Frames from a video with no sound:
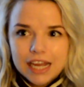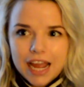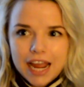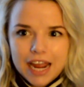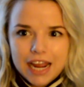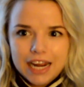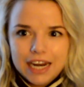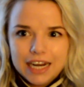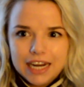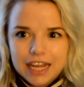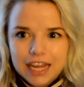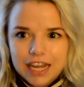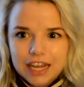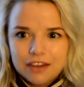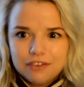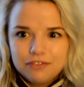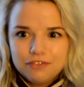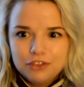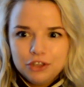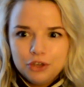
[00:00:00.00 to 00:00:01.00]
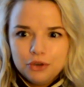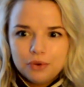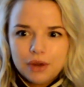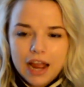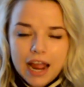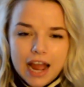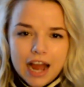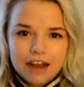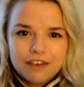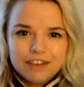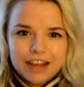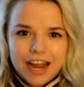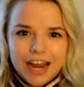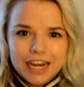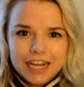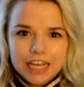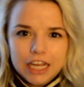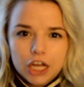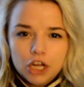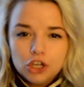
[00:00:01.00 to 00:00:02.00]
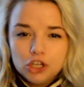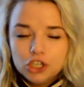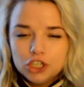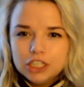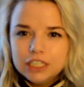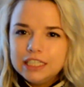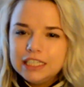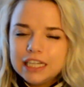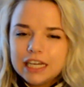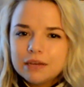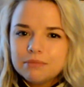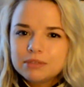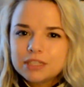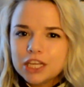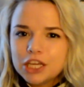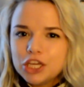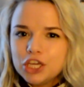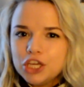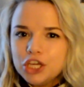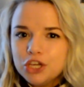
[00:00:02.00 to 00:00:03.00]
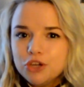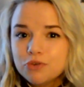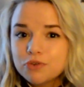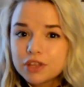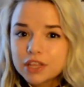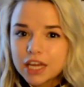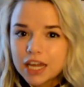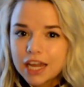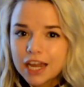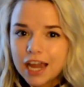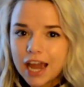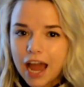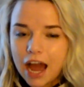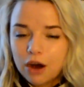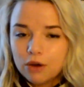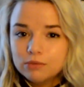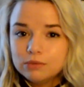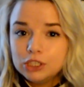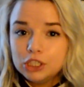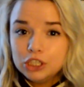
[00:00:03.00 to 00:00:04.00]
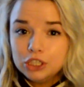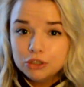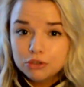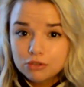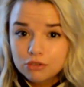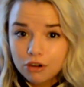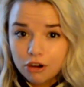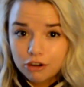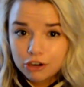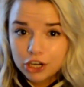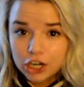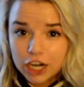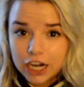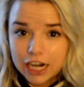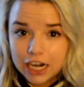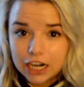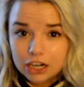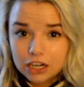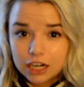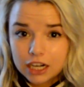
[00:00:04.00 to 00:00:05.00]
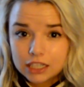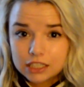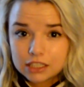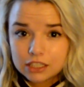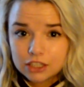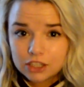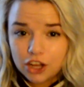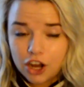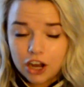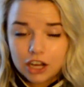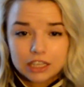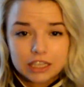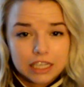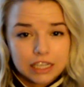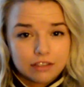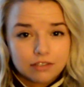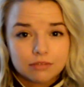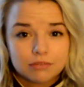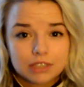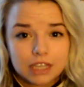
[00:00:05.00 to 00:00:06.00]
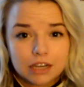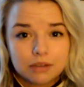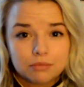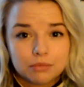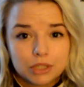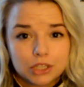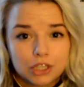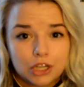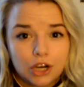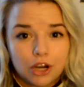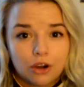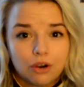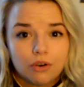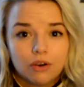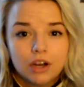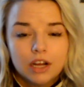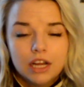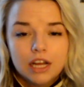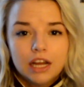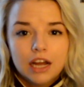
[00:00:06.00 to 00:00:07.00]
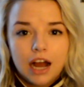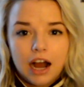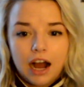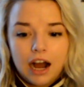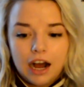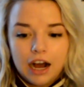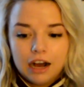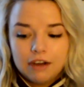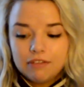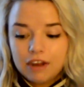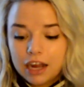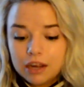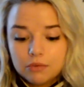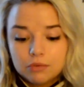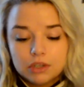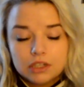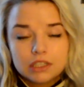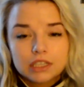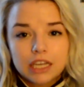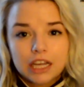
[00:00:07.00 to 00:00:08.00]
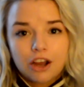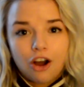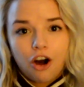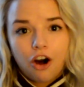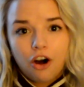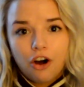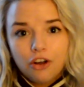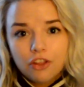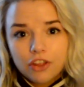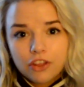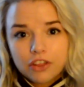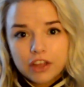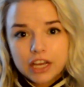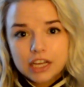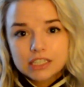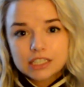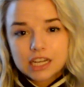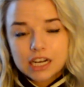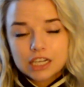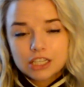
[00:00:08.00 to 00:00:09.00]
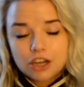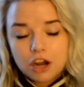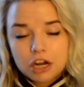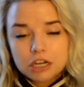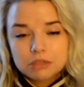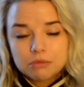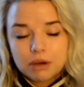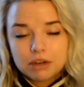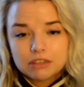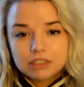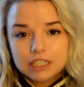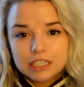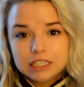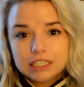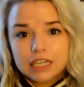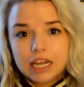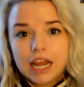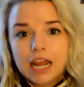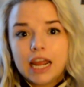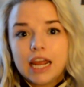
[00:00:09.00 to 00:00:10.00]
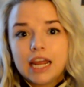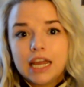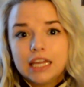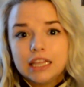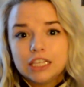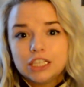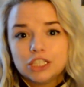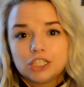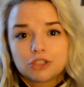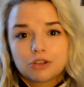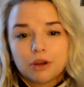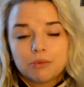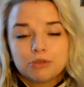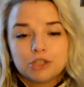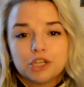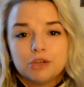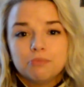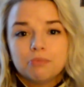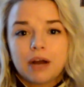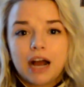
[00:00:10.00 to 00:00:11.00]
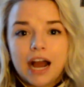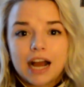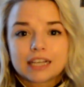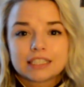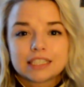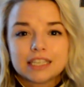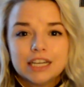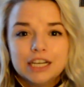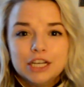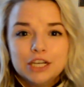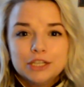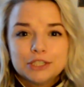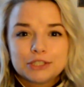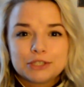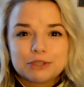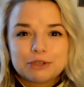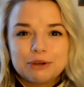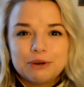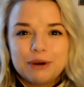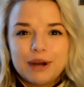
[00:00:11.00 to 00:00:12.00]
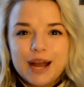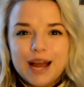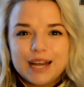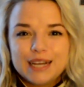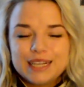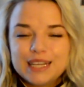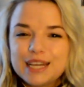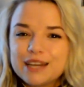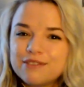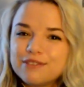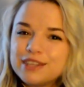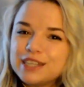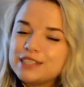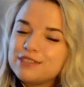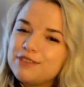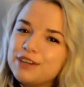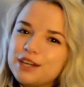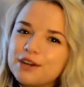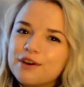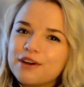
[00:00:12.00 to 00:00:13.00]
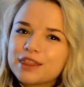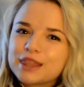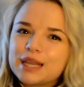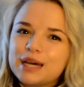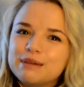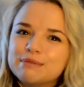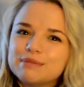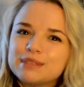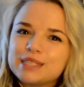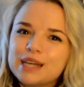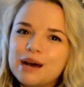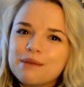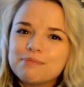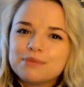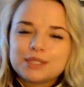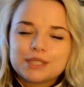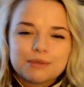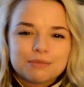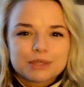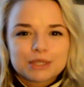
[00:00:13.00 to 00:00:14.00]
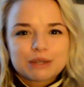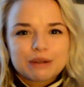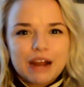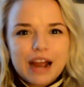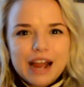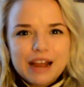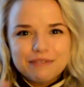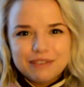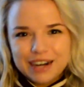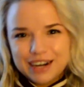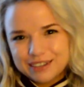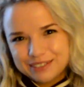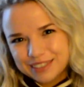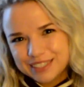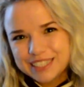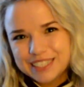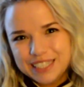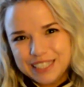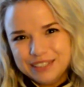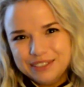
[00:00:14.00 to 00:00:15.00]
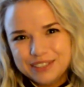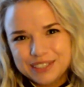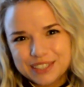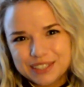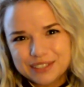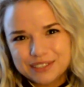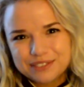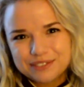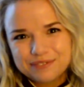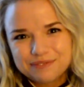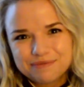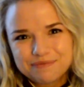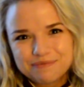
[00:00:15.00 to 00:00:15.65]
And if you have any good tips that you think helped you grow your hair nice and long, leave them down below. I will link all the things that I talked about today in the description box. So go ahead and give this video a thumbs up, subscribe, and I will see you soon.